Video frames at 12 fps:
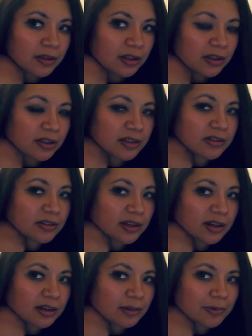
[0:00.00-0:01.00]
You can do that
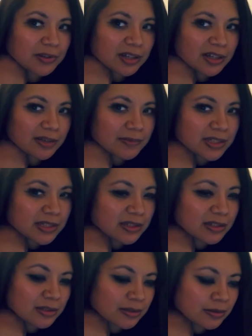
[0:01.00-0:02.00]
a couple times.
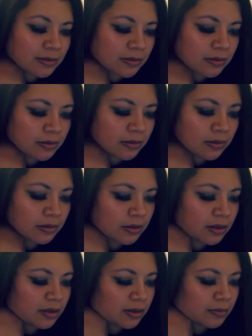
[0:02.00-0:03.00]

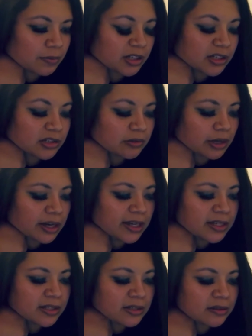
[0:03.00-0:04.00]
But try
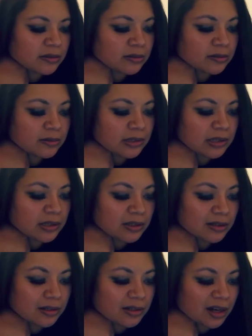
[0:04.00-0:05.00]
to
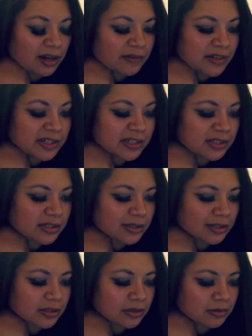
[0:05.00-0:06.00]
not resist
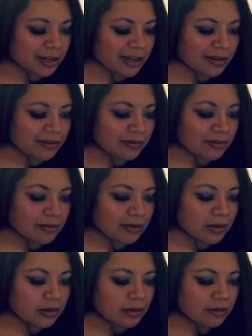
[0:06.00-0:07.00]
it. Try to
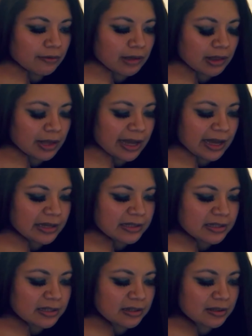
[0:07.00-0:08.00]

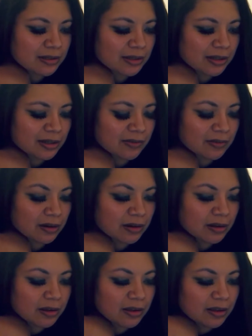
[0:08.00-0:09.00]
relax and
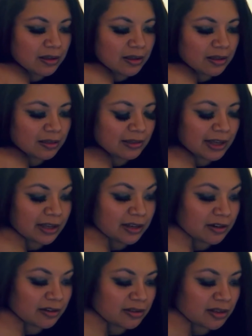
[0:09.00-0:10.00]
let
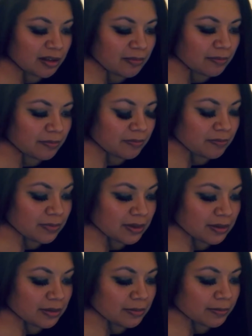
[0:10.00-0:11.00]
your thumb
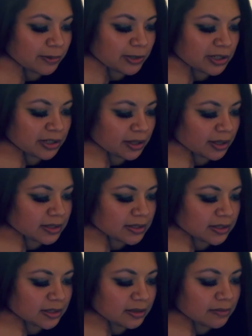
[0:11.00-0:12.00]
push against it,